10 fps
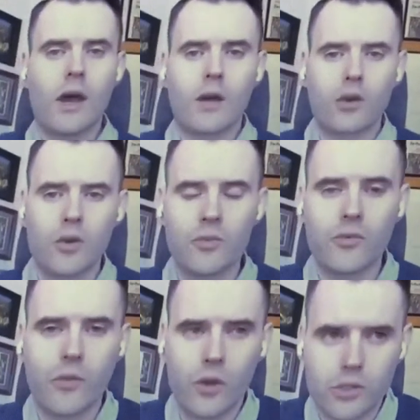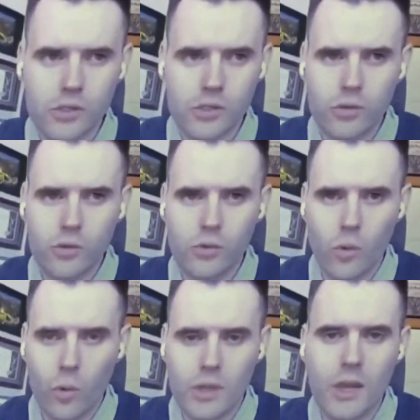a group of folks who
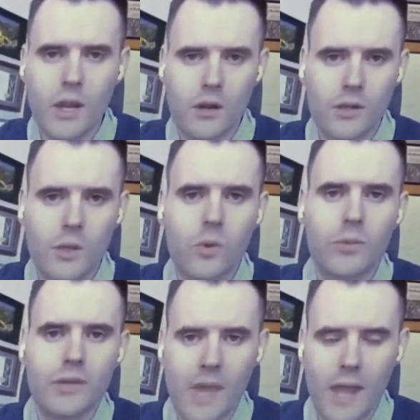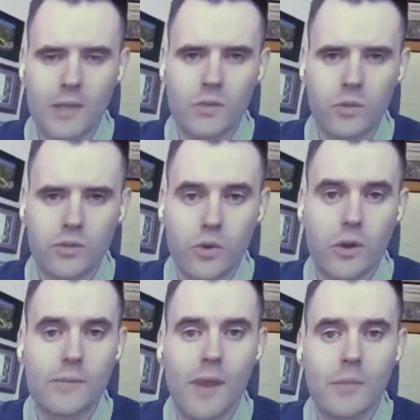ordinarily would be tasked with
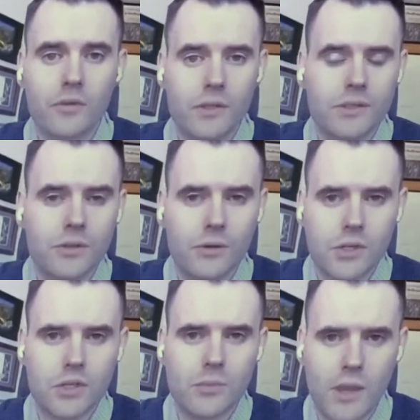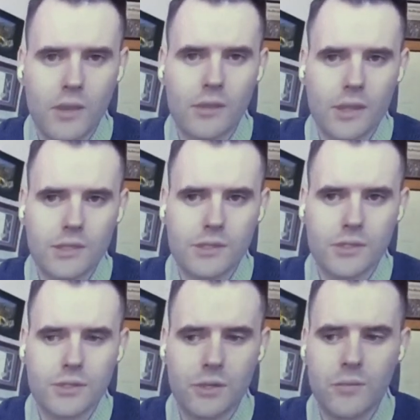drawing maps for consideration by the
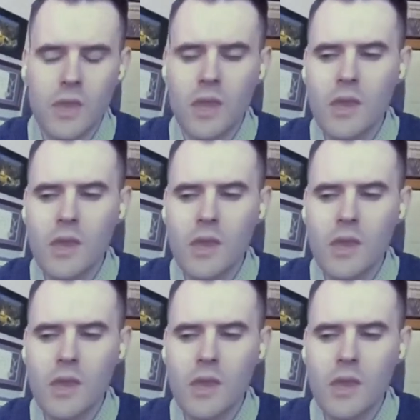legislature.